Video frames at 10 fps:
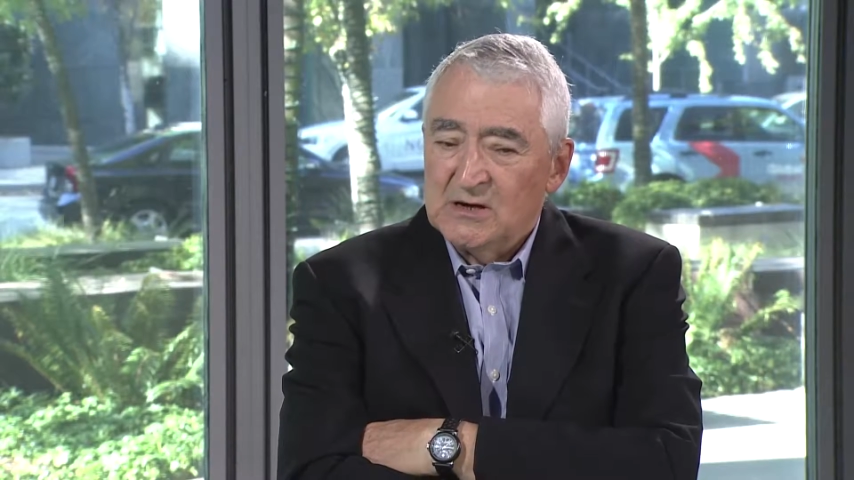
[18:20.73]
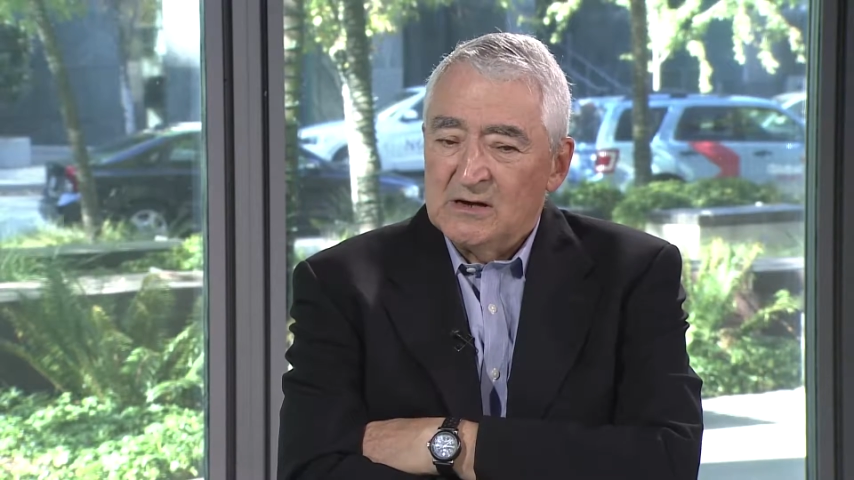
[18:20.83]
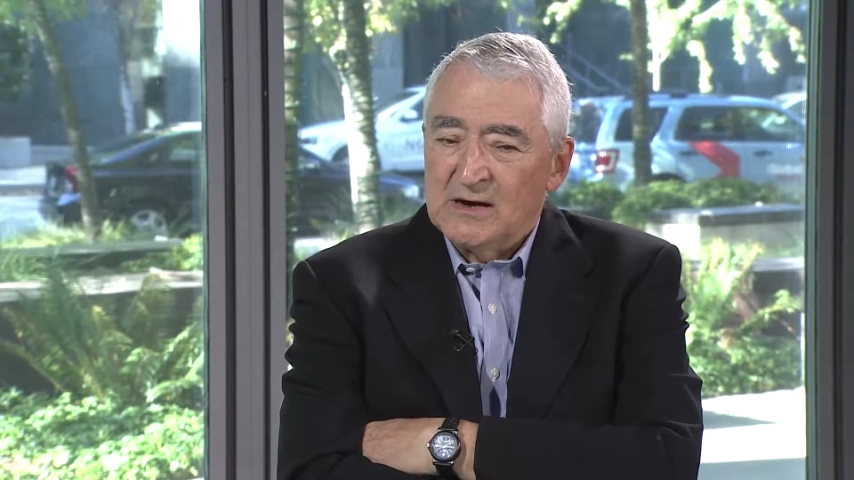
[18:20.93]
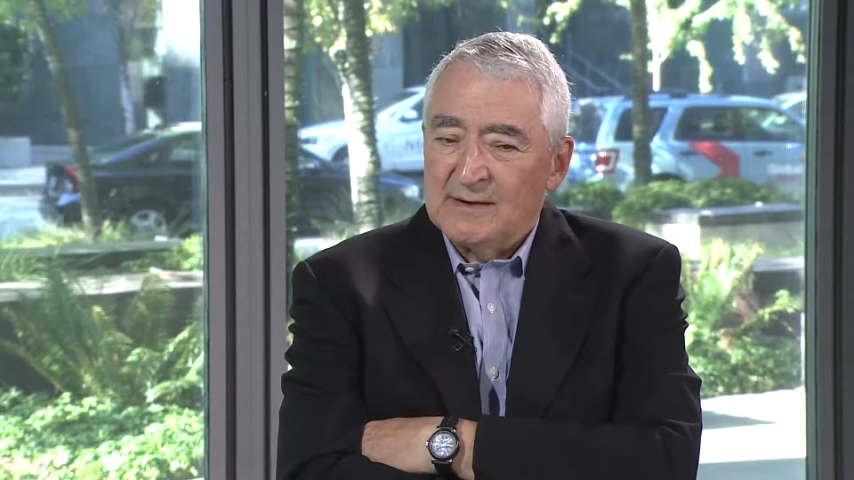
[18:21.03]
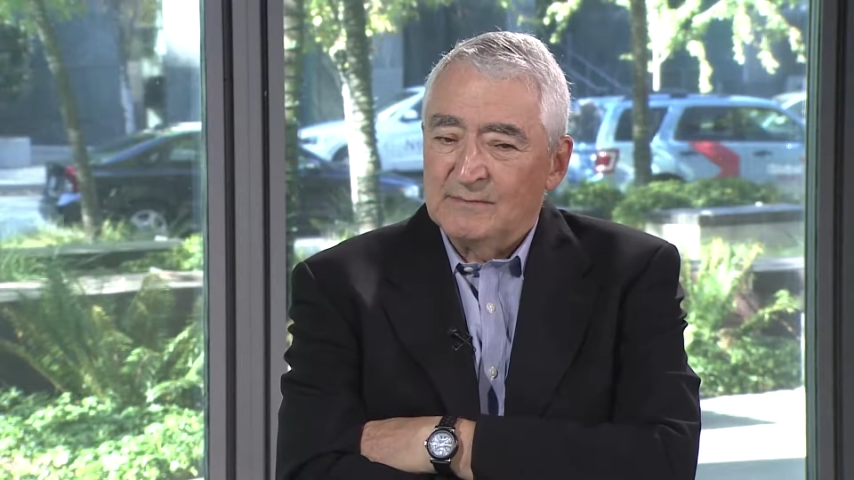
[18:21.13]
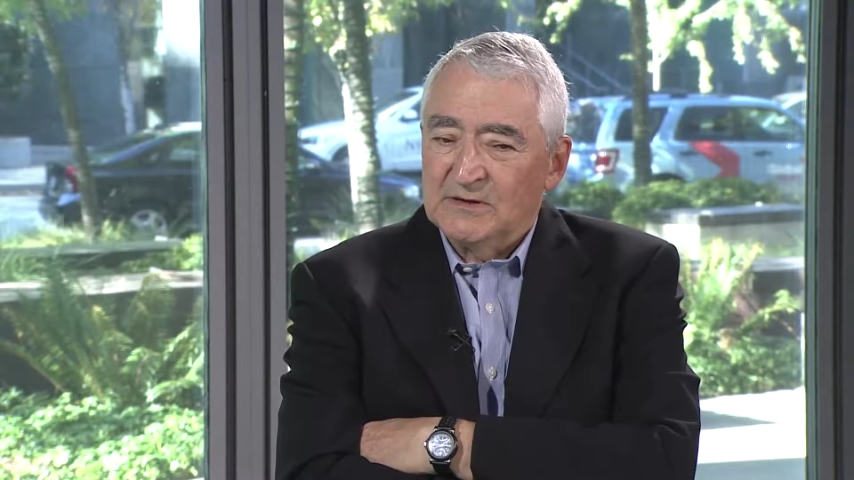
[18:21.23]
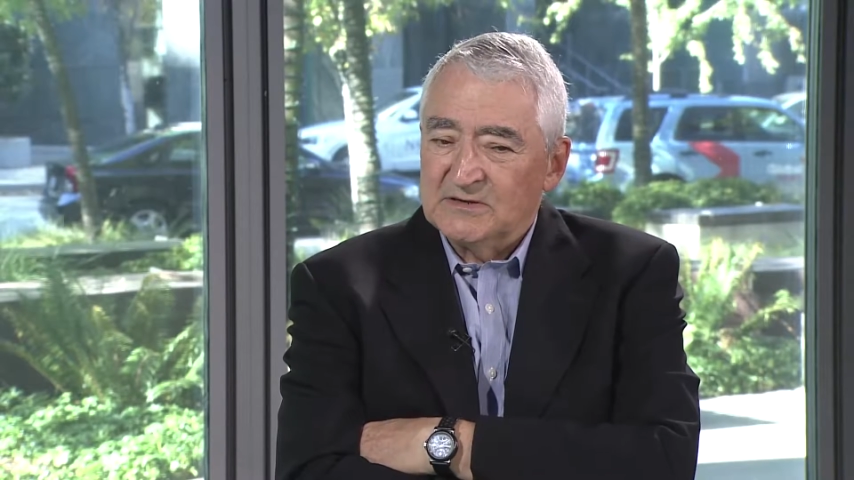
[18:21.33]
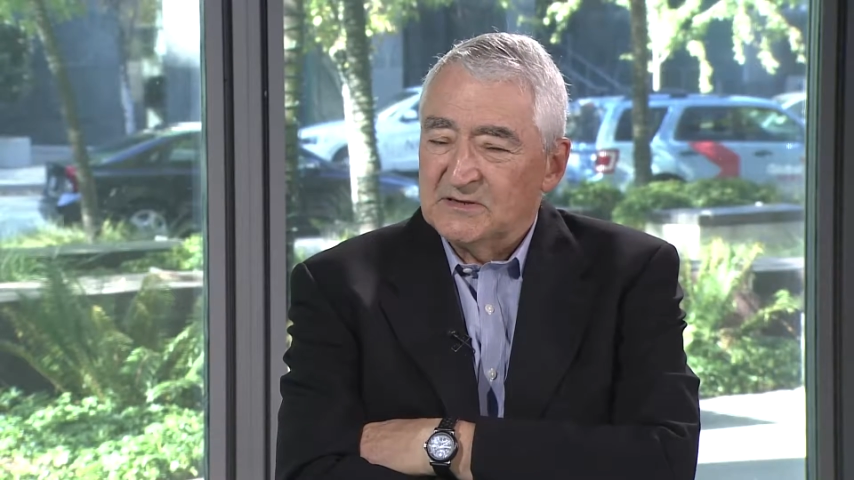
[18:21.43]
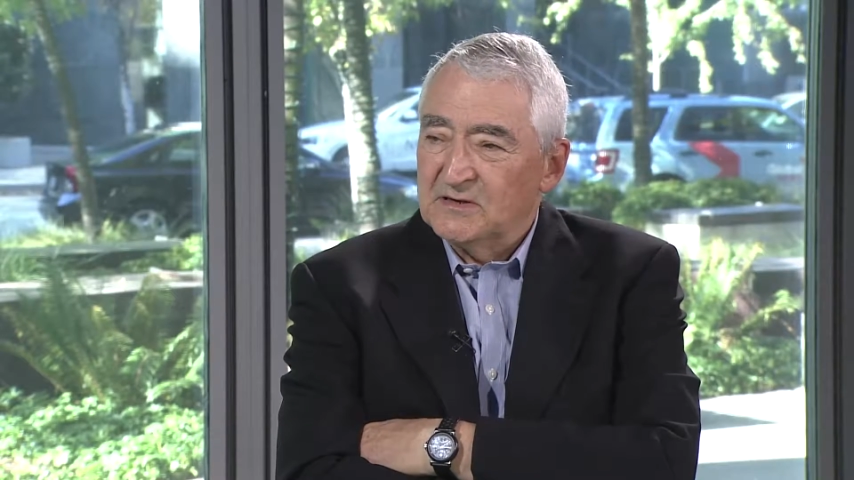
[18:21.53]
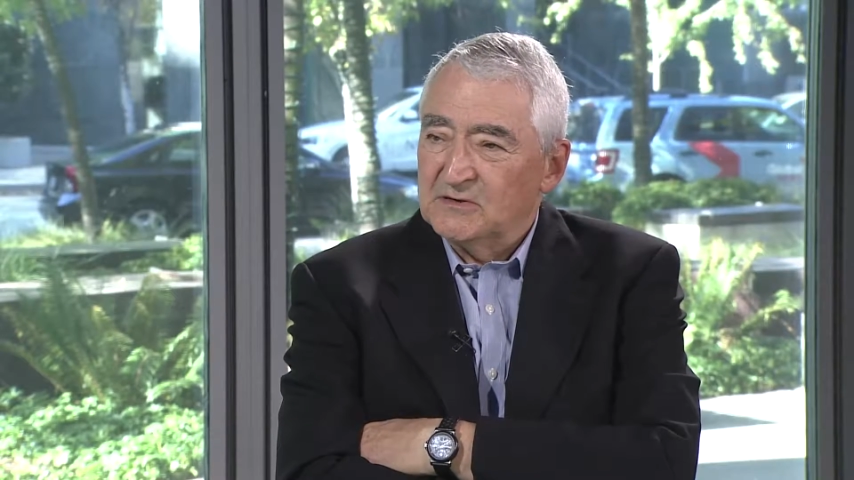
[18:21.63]

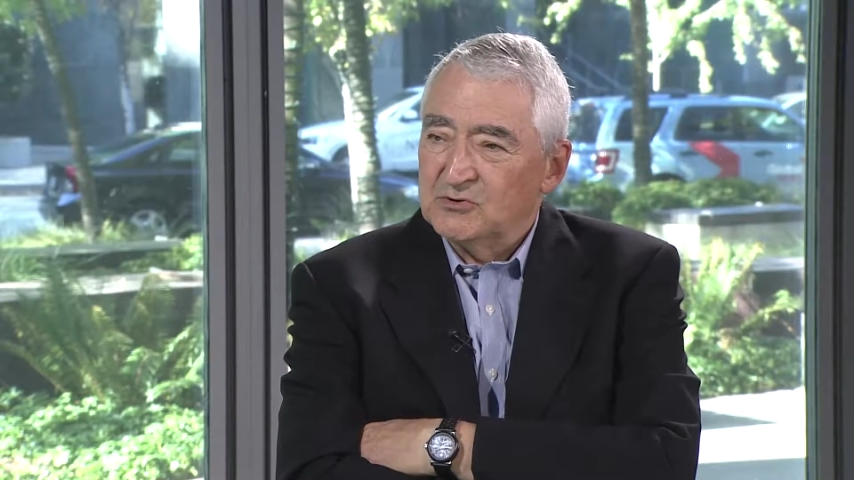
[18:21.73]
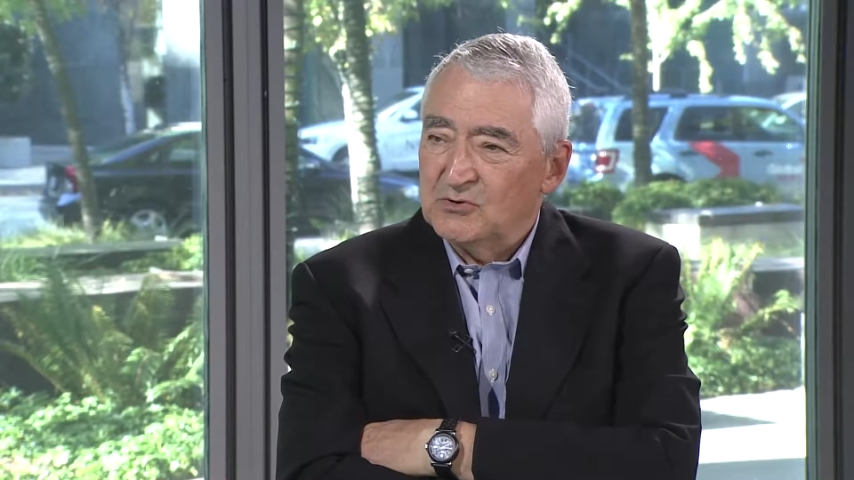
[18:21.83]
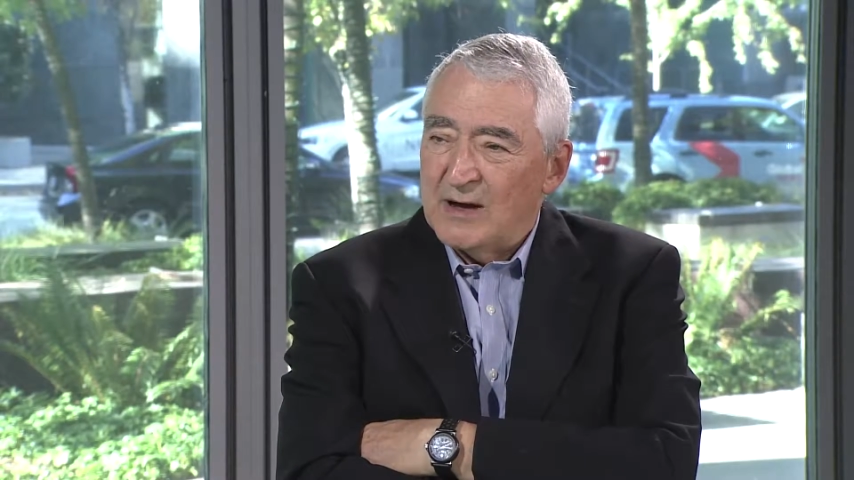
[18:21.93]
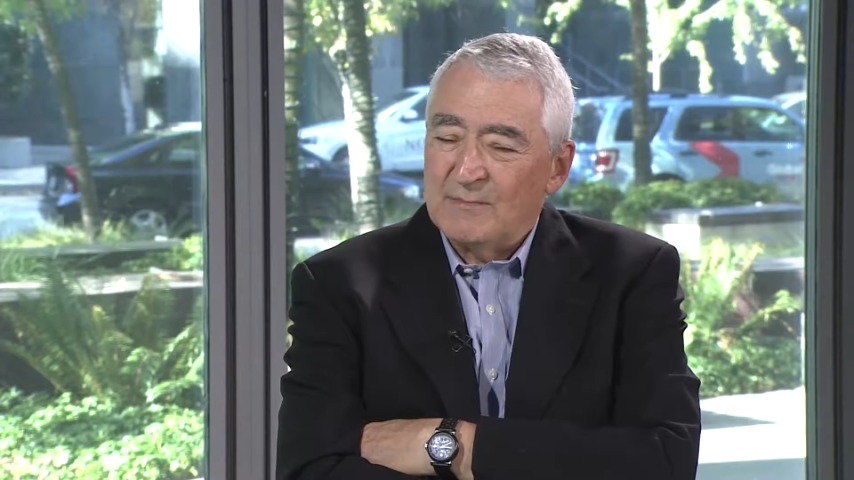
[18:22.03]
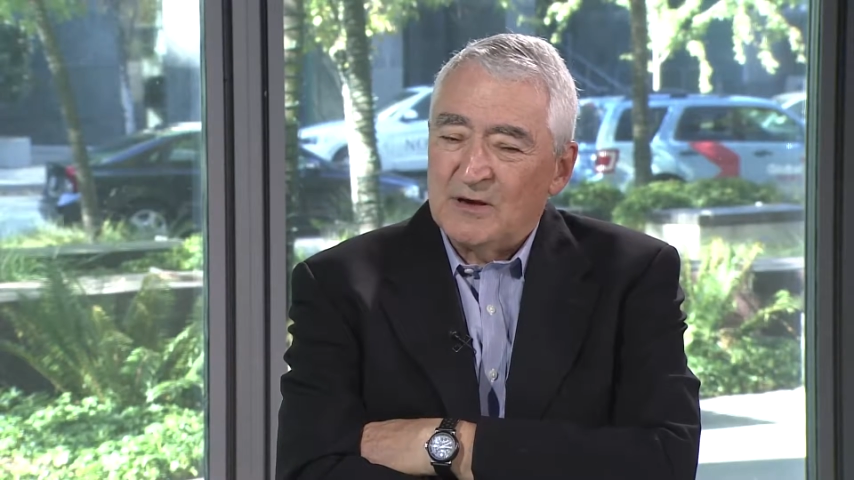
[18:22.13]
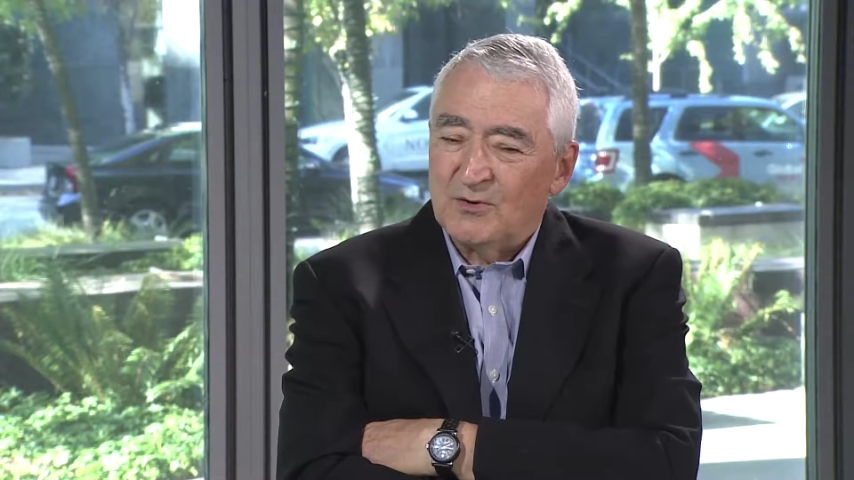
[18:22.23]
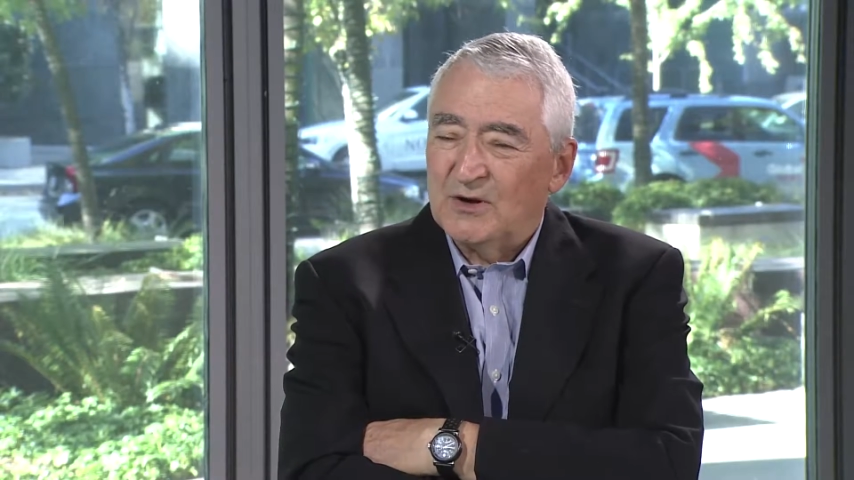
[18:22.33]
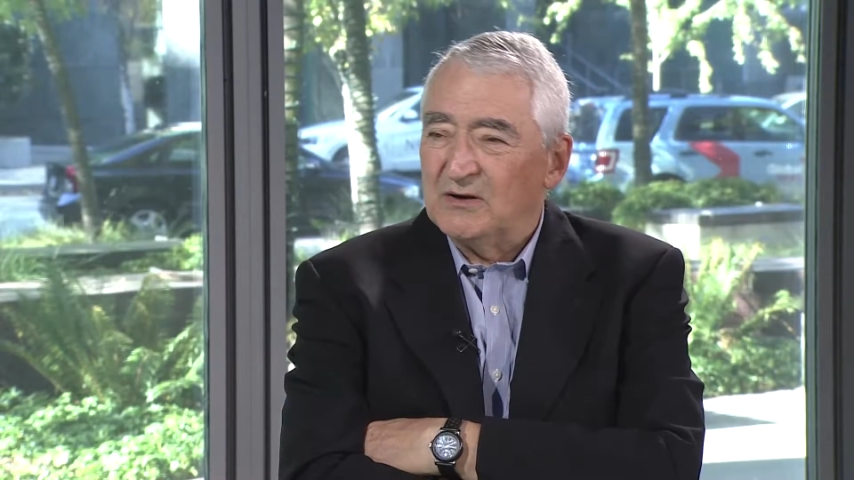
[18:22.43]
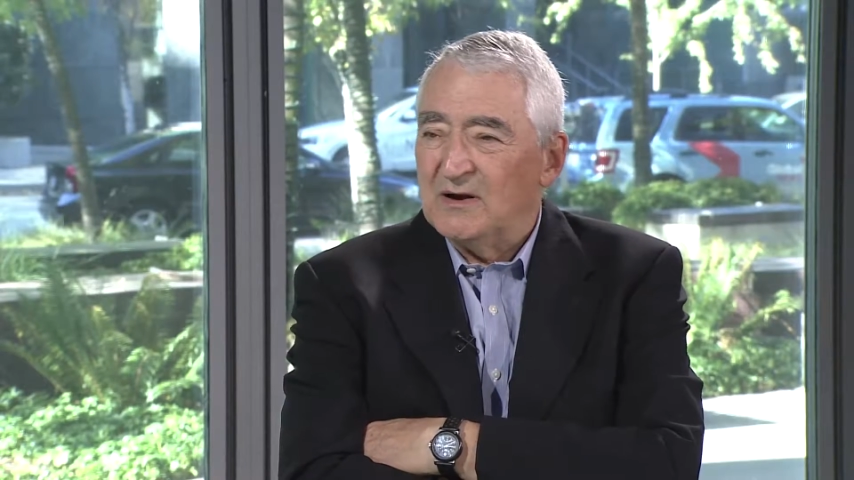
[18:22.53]
I'm hearing